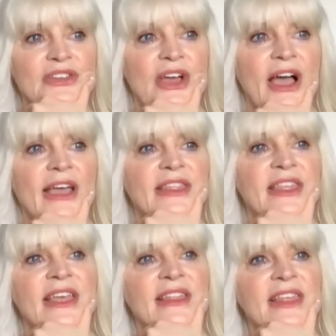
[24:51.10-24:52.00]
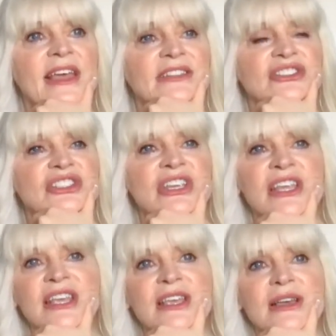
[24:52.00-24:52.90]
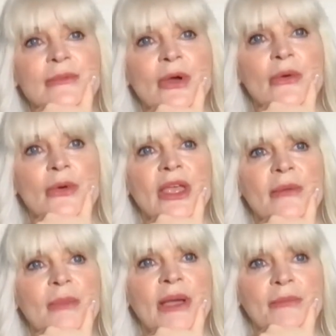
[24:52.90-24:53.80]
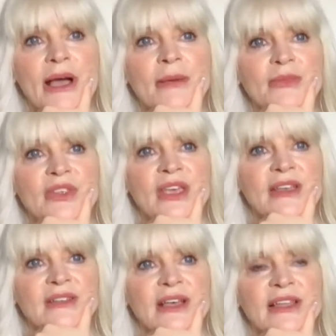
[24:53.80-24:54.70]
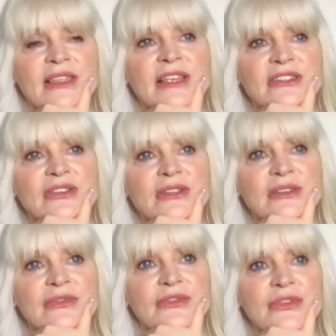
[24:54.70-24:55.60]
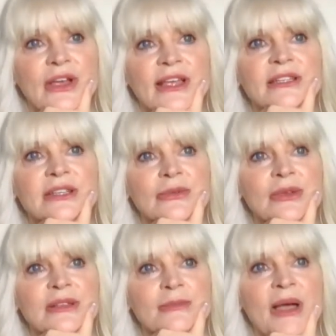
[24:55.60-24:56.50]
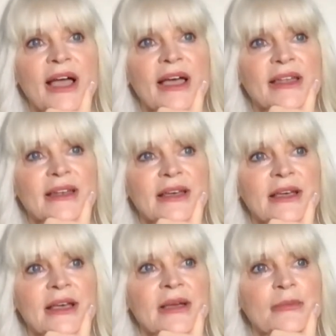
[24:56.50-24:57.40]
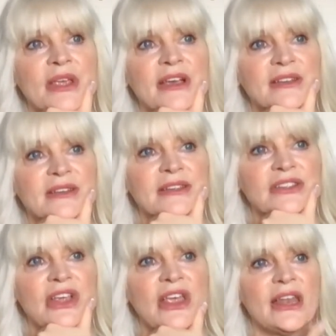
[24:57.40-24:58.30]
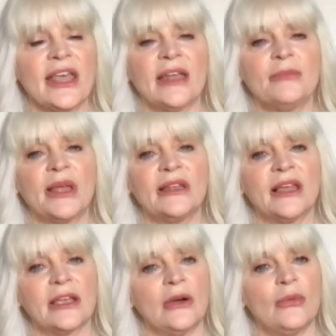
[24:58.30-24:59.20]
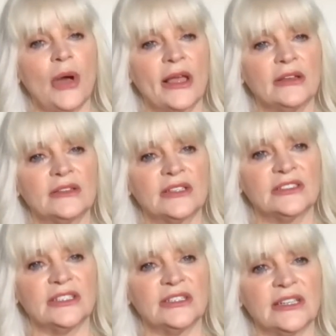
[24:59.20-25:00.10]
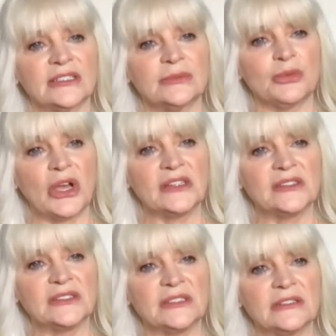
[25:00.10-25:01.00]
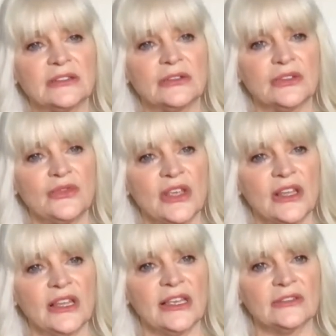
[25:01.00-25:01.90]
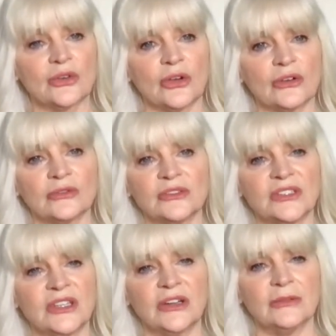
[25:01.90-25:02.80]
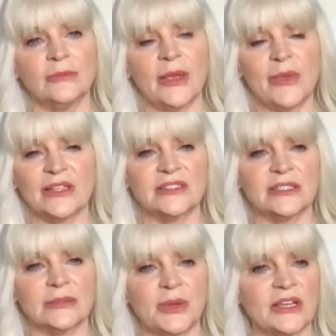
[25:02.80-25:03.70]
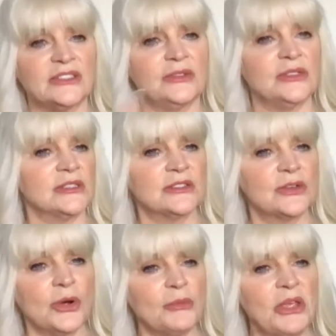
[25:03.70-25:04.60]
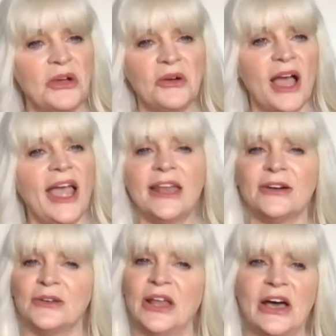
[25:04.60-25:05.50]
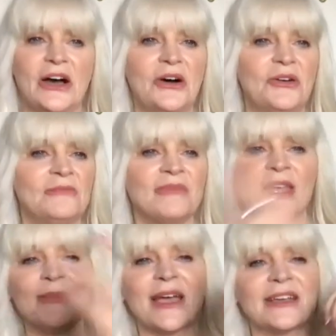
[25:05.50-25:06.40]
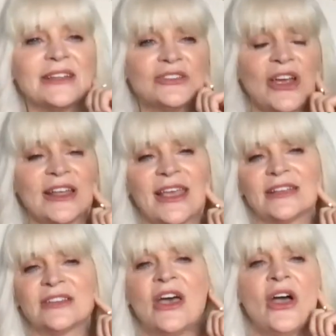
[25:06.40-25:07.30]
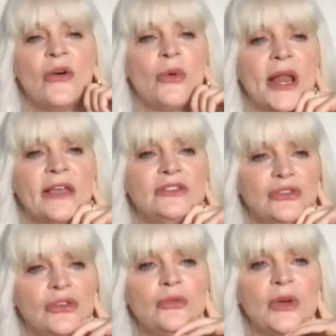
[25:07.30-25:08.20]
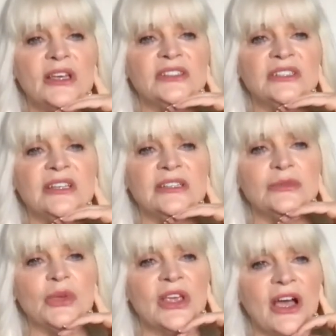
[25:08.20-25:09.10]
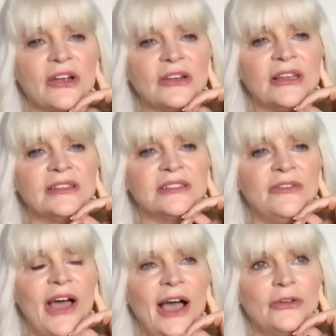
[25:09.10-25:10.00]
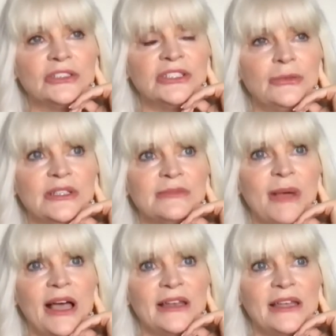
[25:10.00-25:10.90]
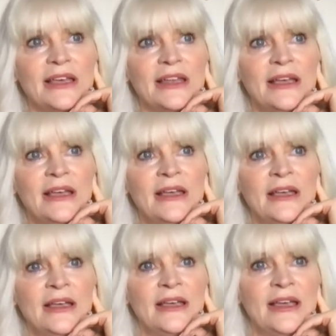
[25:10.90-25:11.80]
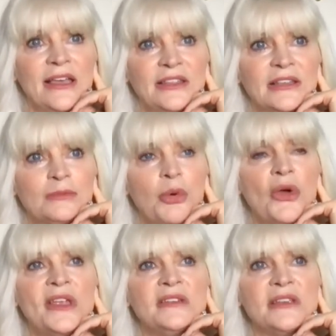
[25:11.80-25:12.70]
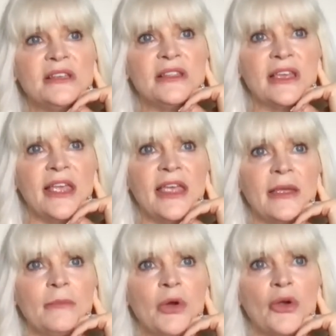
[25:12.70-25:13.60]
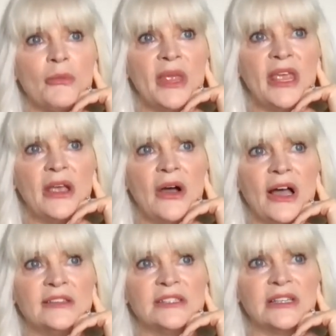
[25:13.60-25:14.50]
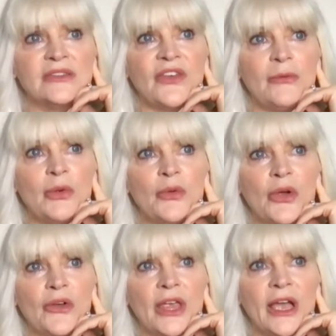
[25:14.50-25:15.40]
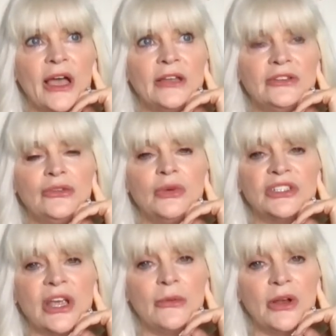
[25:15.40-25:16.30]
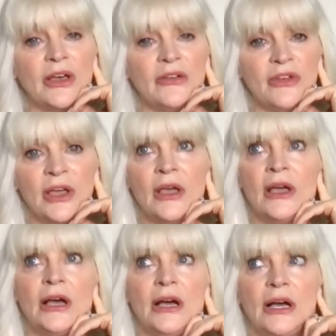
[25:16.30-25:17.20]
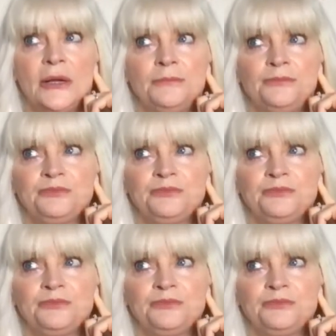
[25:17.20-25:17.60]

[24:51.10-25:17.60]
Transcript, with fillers: I mm-hmm. think that she, uh, in my mom's case, I think she was afraid to respond because it had been like a while since she had expressed those feelings, or you know, maybe it's just because she Scorpio. I don't know. I'm not going to try to guess. What I do mm-hmm. wish is, regardless of how she responded at this point in the game, her being gone since February, I do wish I would have um,